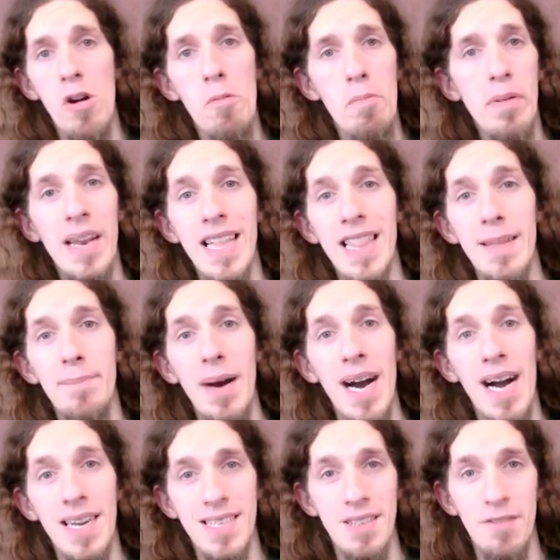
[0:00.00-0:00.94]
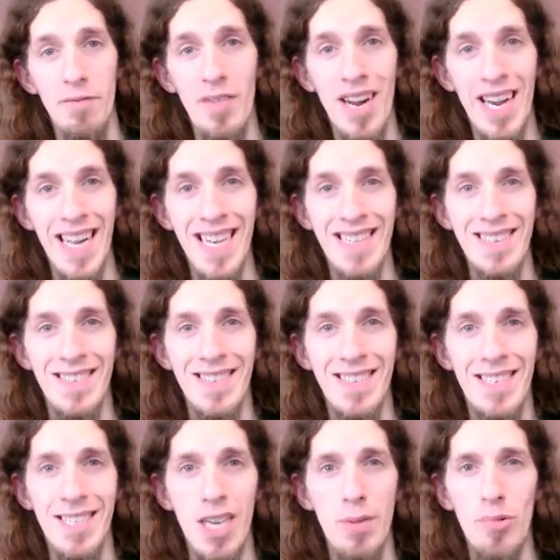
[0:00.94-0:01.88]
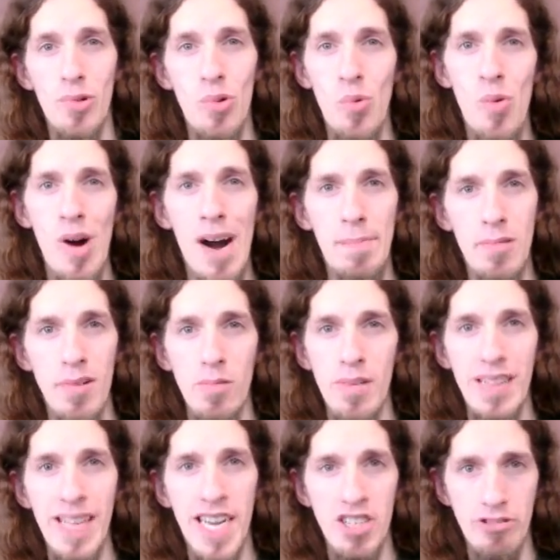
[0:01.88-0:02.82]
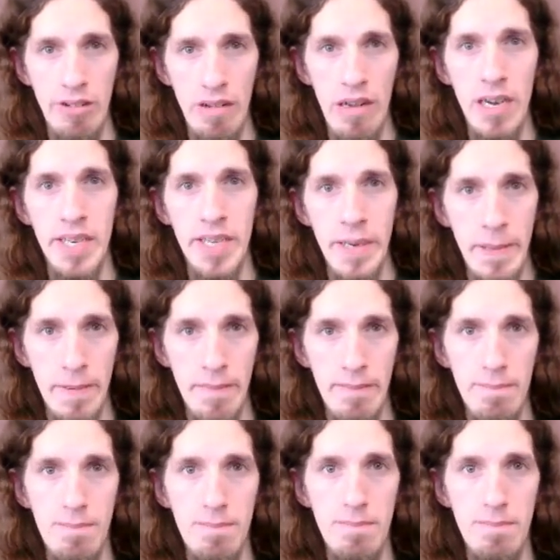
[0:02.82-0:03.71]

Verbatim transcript: opening the box, and finding a double whopper with extra onion.